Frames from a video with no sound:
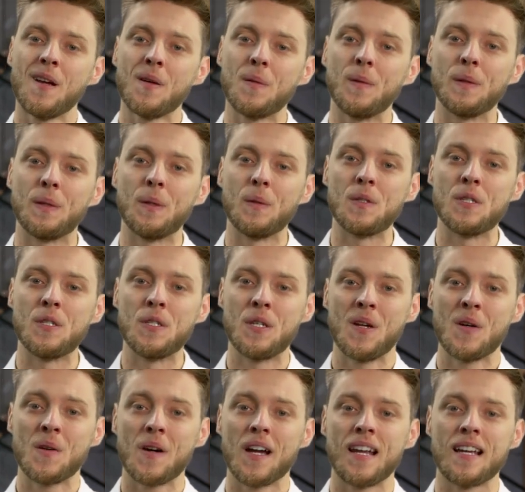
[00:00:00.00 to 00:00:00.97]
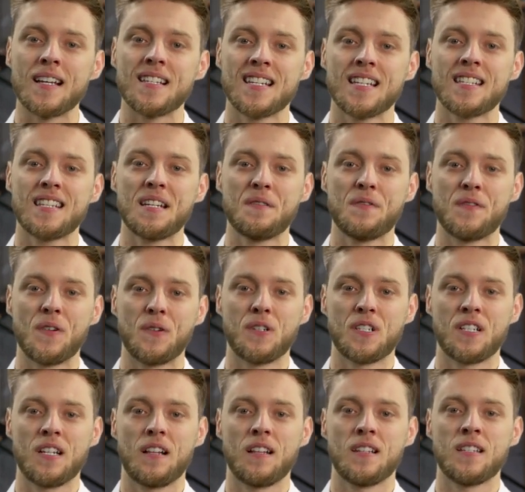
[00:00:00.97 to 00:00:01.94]
We'll use new and existing
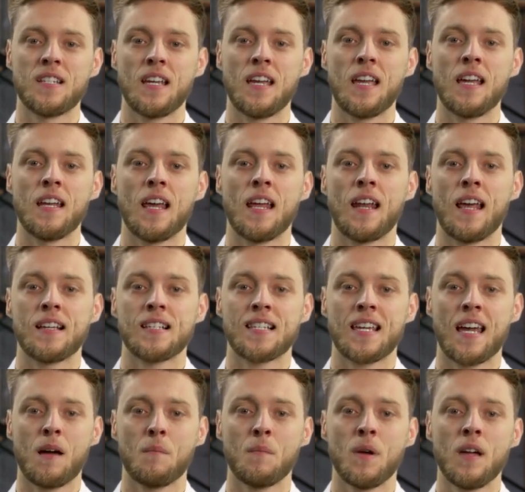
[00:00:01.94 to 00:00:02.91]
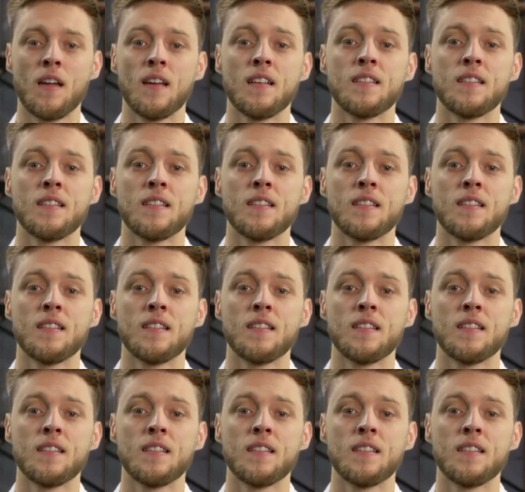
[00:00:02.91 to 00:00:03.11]
functionality in NX CAM